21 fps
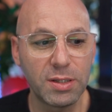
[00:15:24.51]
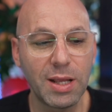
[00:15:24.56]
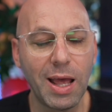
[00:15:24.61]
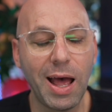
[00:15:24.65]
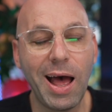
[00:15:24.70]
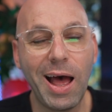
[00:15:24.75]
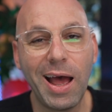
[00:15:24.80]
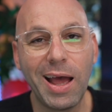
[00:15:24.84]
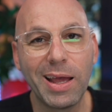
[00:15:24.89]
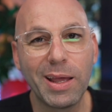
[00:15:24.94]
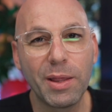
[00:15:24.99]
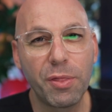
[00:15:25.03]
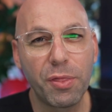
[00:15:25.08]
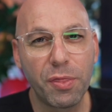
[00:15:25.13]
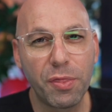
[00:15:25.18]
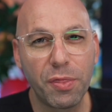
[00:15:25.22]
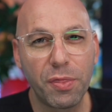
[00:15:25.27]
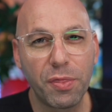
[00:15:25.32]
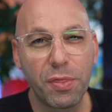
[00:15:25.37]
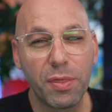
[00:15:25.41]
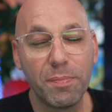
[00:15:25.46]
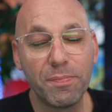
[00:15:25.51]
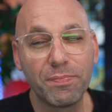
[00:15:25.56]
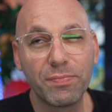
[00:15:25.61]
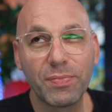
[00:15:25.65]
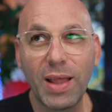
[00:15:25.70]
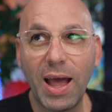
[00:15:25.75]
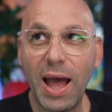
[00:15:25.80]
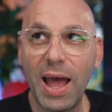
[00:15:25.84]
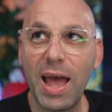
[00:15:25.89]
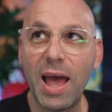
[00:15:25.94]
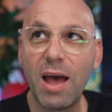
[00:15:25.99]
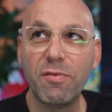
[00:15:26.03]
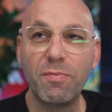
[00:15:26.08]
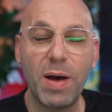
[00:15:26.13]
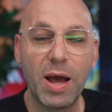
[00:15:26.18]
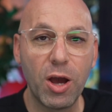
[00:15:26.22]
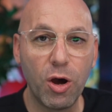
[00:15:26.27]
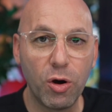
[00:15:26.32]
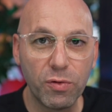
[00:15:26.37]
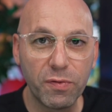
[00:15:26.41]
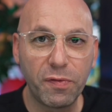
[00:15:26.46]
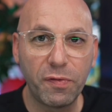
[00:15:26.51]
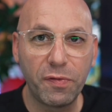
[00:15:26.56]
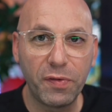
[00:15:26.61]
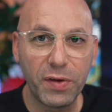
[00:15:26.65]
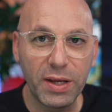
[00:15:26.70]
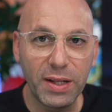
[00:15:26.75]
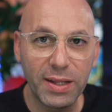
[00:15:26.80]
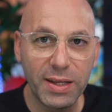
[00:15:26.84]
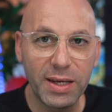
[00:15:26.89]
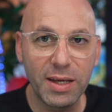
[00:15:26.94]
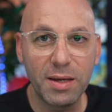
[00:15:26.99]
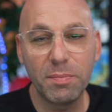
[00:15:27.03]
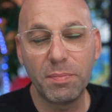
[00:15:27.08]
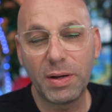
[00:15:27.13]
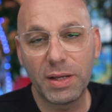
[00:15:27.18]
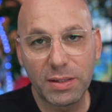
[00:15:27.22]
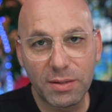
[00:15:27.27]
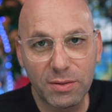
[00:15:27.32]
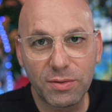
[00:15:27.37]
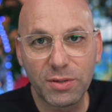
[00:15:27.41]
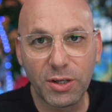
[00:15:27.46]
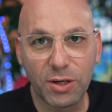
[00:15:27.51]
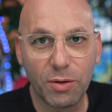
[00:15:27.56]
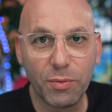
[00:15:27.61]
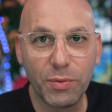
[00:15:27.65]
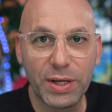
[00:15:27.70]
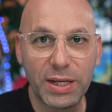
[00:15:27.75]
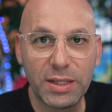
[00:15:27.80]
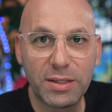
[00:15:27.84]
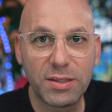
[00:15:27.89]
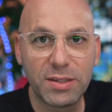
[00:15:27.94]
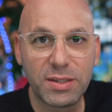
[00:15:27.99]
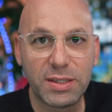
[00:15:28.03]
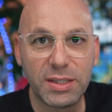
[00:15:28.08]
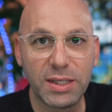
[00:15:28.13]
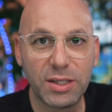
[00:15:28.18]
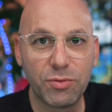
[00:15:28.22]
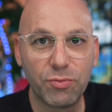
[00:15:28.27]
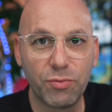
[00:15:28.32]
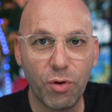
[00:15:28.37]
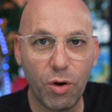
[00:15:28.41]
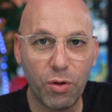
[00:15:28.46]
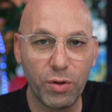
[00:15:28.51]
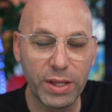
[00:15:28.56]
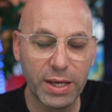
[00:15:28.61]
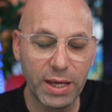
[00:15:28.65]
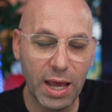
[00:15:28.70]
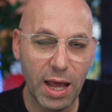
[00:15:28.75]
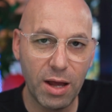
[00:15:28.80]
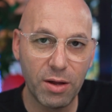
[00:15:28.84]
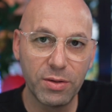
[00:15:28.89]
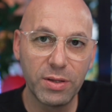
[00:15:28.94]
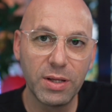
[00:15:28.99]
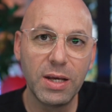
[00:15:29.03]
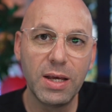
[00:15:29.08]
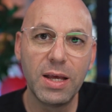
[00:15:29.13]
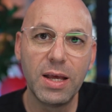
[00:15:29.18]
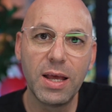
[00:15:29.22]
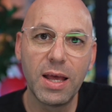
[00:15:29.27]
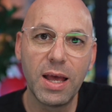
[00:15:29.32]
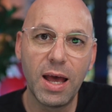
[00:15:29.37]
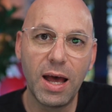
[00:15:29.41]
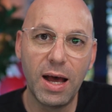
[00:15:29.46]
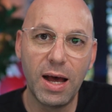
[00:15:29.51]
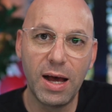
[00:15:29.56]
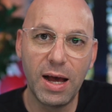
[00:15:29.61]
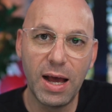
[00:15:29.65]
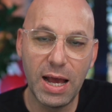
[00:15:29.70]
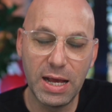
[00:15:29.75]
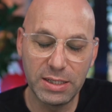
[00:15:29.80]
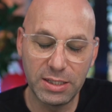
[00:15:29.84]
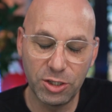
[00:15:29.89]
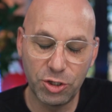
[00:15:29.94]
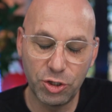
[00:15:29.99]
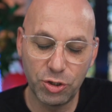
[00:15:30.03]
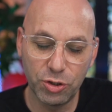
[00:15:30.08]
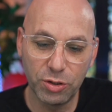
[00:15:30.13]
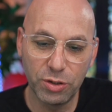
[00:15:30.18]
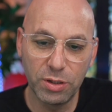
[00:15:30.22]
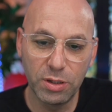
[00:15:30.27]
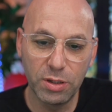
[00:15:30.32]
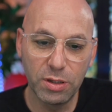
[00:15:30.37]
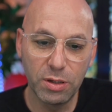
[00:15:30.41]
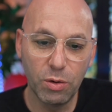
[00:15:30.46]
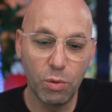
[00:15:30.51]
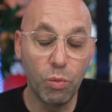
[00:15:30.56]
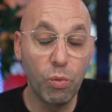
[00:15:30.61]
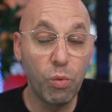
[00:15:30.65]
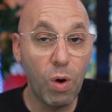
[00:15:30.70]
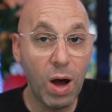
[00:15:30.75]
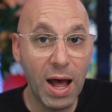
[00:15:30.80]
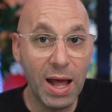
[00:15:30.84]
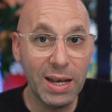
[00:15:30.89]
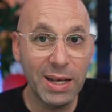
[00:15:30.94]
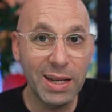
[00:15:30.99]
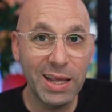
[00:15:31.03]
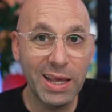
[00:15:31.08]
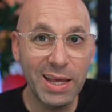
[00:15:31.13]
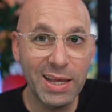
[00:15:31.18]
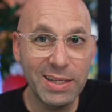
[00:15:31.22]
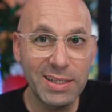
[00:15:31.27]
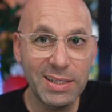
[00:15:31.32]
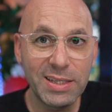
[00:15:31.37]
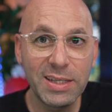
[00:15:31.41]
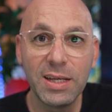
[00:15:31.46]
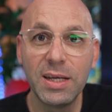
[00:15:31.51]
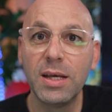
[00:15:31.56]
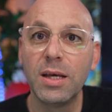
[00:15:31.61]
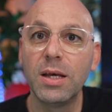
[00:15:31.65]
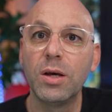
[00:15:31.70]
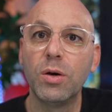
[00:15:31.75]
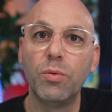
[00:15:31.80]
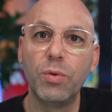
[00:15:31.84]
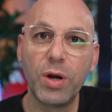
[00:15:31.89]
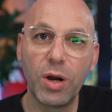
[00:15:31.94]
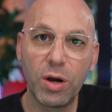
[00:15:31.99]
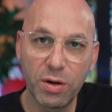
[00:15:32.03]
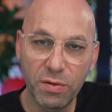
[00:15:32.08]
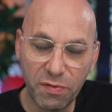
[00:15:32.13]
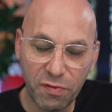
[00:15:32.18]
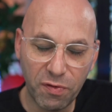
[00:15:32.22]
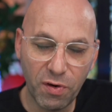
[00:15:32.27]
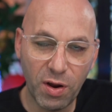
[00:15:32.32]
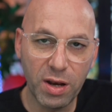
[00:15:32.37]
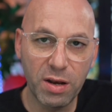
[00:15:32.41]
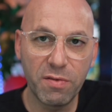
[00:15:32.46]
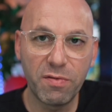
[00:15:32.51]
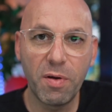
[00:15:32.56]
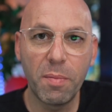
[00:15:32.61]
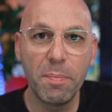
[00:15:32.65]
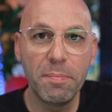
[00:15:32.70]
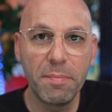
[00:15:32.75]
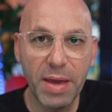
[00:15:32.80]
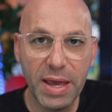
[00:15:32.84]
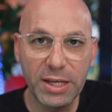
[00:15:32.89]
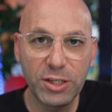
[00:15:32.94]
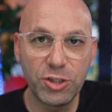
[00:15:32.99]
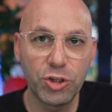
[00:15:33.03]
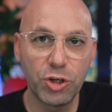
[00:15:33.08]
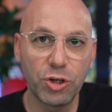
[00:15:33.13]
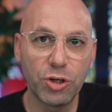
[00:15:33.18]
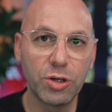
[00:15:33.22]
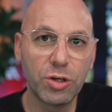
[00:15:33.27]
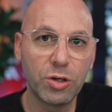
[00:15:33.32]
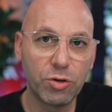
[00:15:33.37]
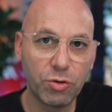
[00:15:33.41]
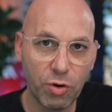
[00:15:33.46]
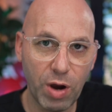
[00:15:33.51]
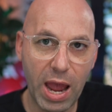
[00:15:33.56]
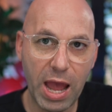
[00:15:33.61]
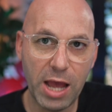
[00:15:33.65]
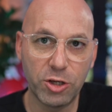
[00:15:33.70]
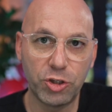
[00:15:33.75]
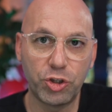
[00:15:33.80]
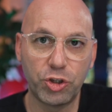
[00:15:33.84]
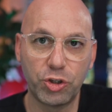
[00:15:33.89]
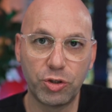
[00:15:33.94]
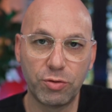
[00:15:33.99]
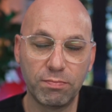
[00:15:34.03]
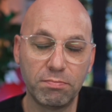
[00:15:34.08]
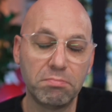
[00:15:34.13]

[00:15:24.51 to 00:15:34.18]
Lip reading: I have my own feeling, but we need to see it rolling out as it should. One is we're in front of a major crash.